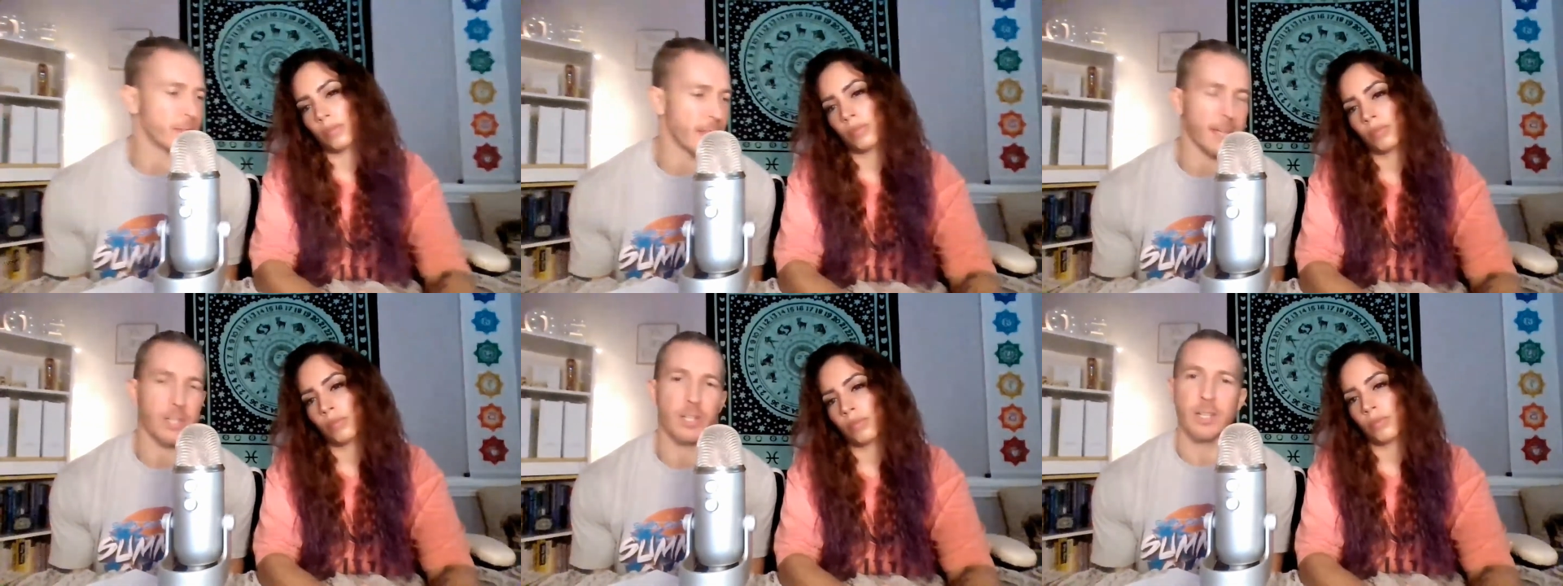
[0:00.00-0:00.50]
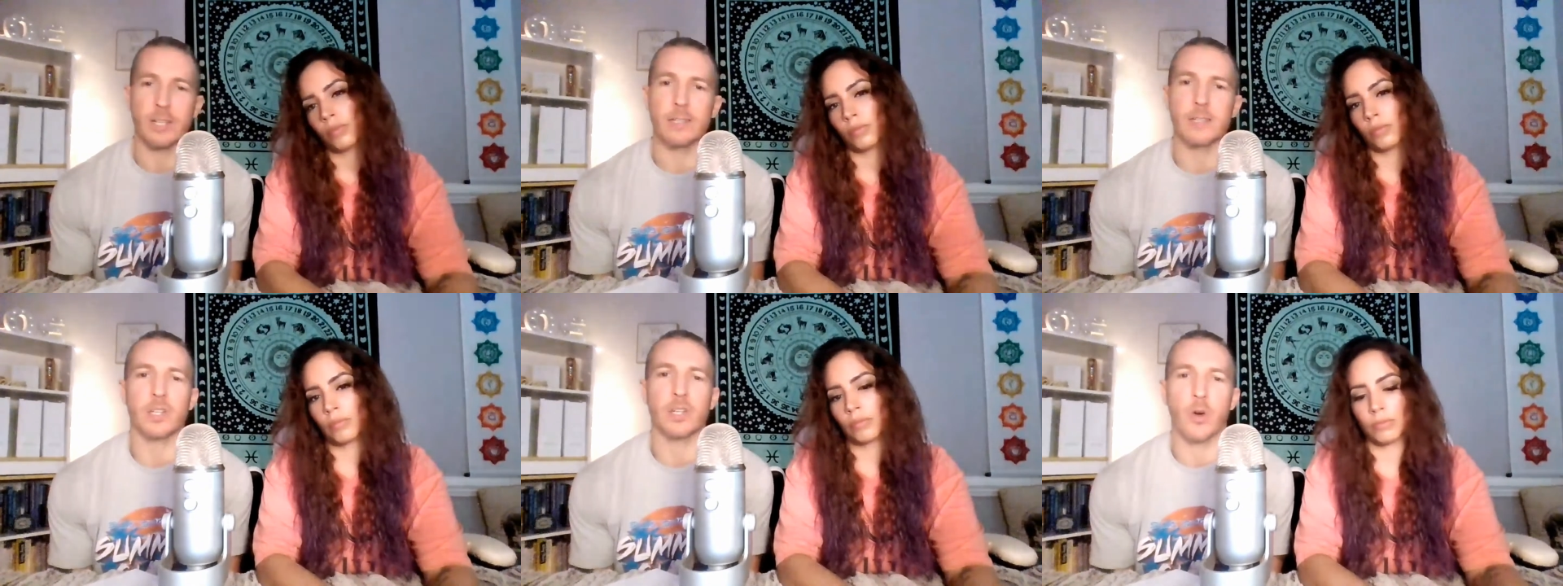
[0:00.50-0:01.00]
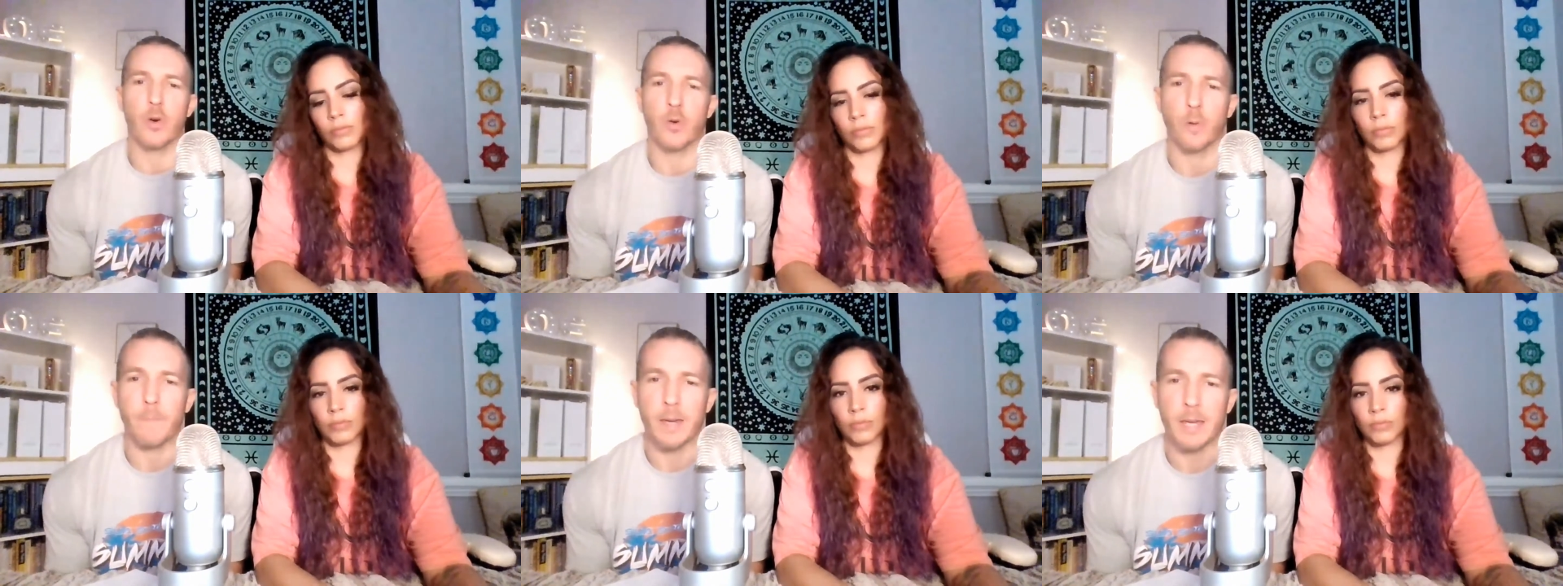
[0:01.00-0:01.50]
Speaker 1: is that she
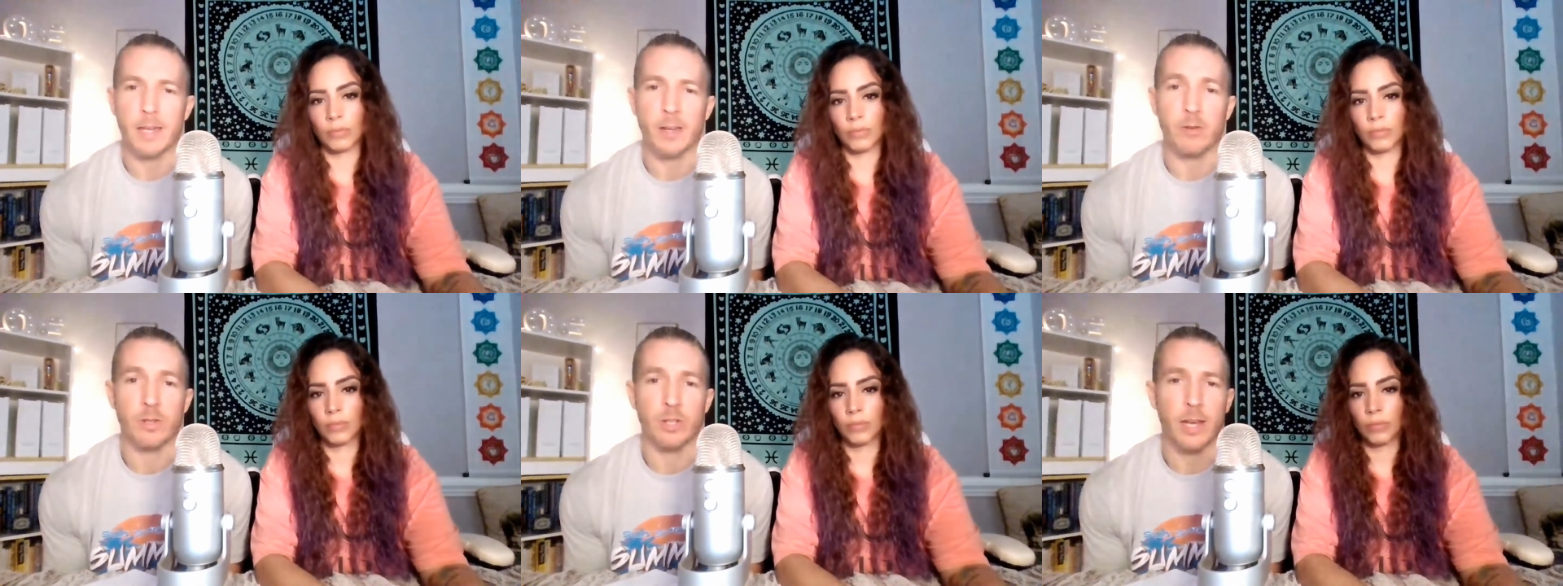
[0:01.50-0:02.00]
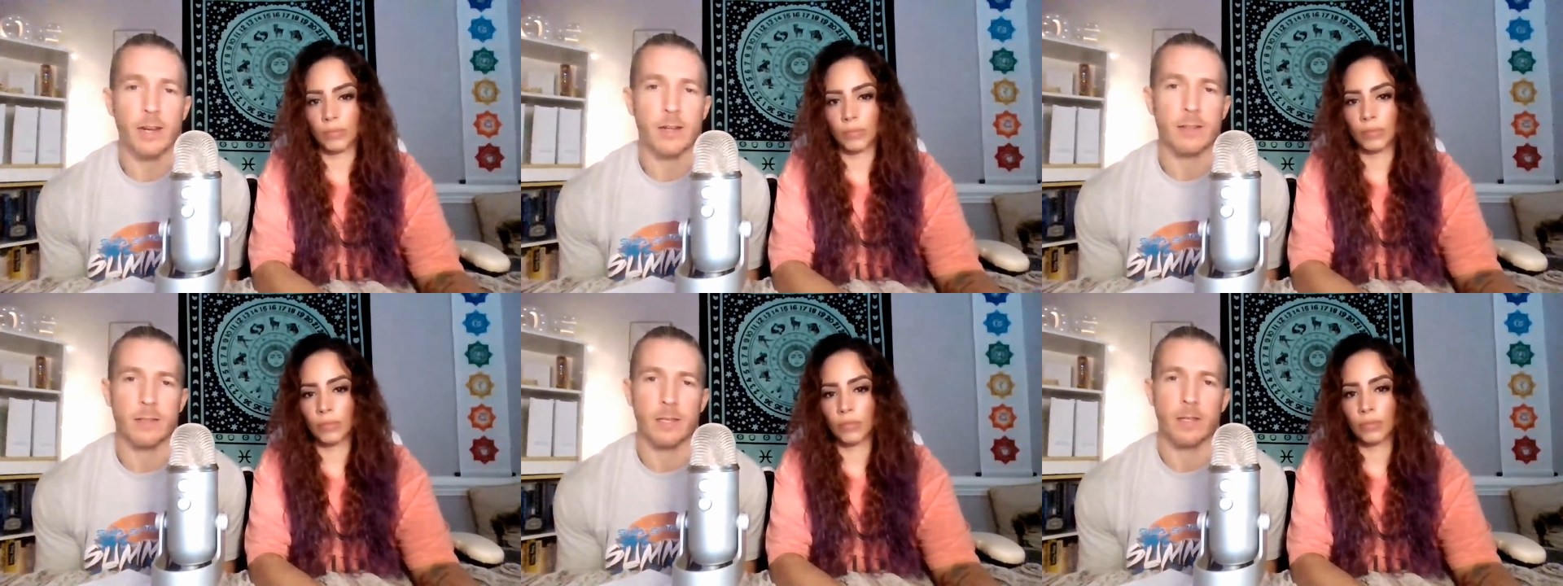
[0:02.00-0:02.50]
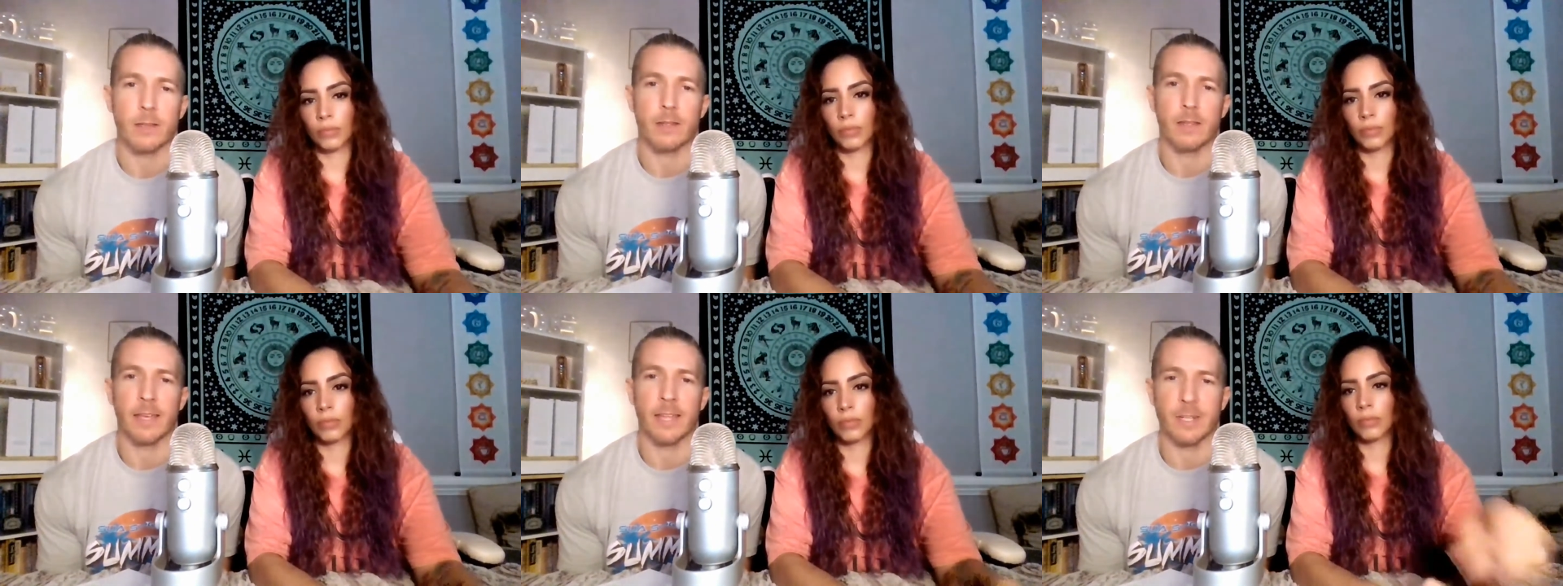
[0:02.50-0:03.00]
showed me energetically
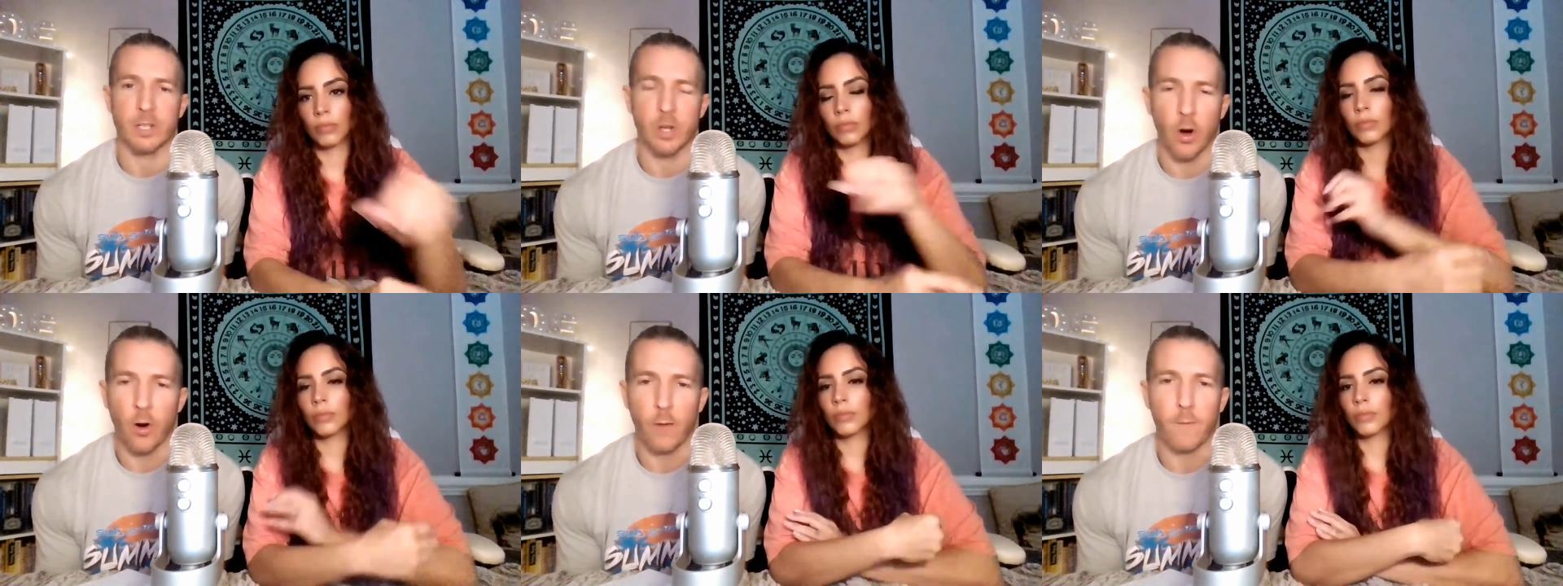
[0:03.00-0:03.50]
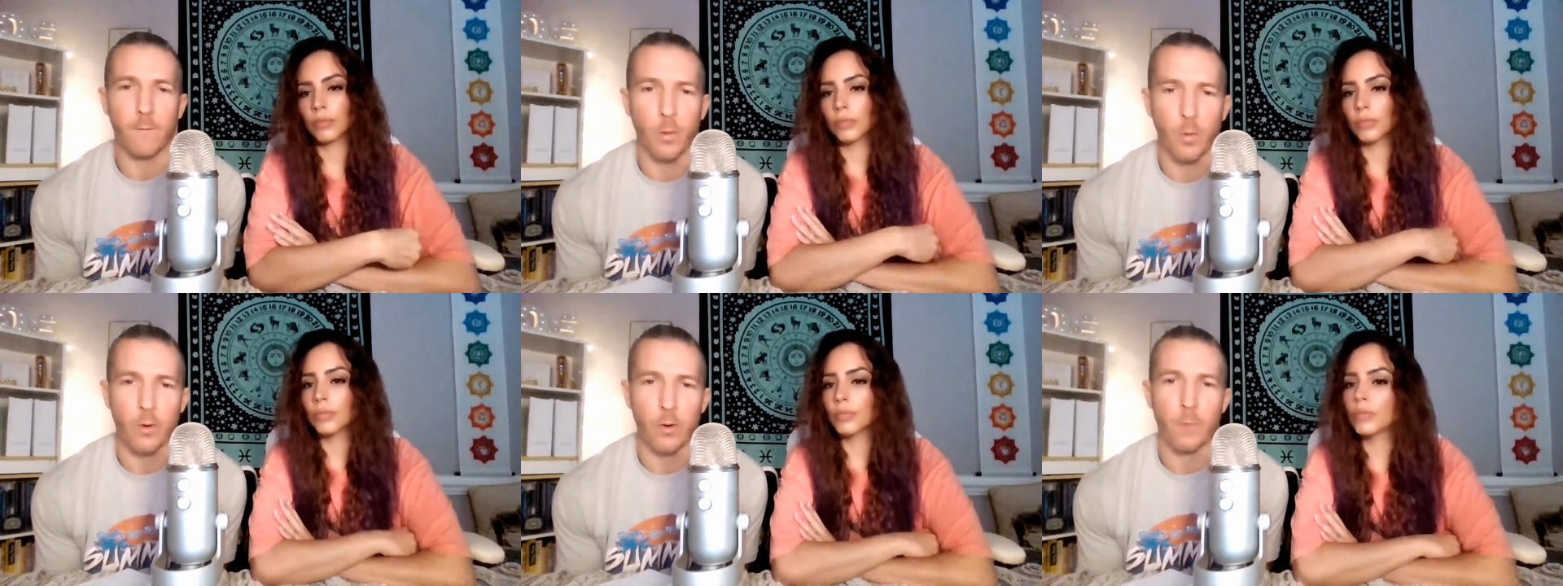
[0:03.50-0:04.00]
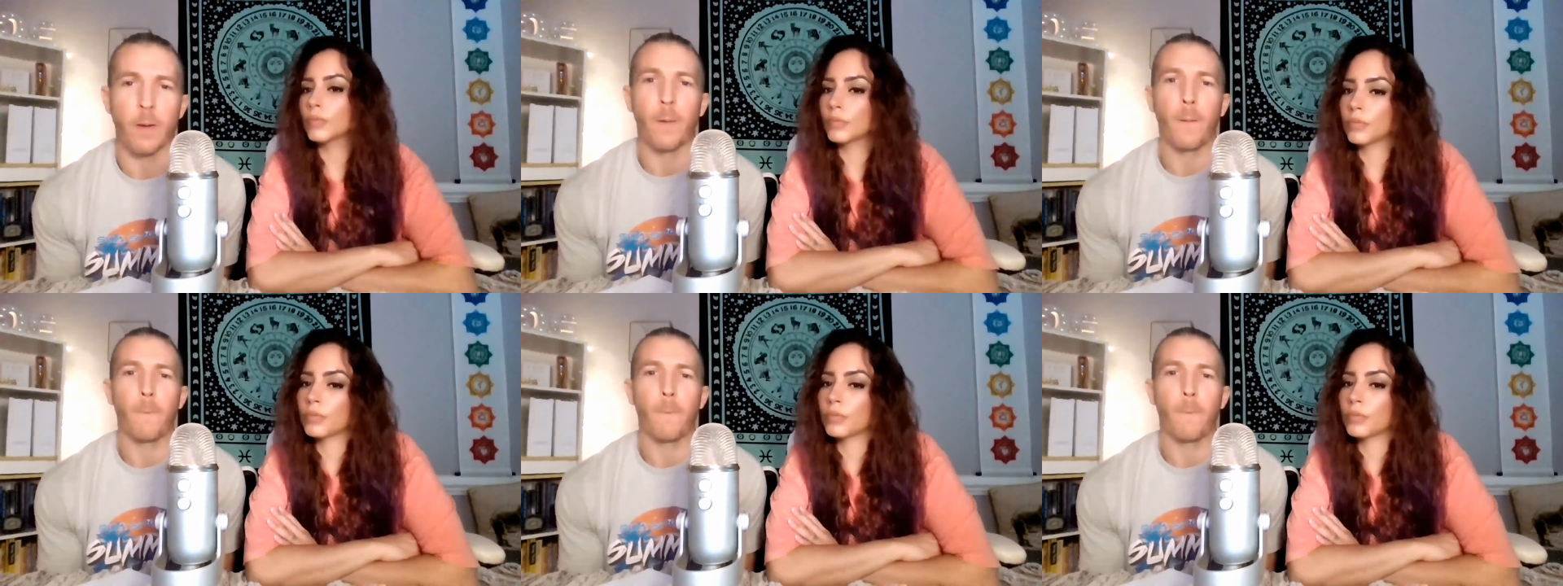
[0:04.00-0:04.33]
in a dog form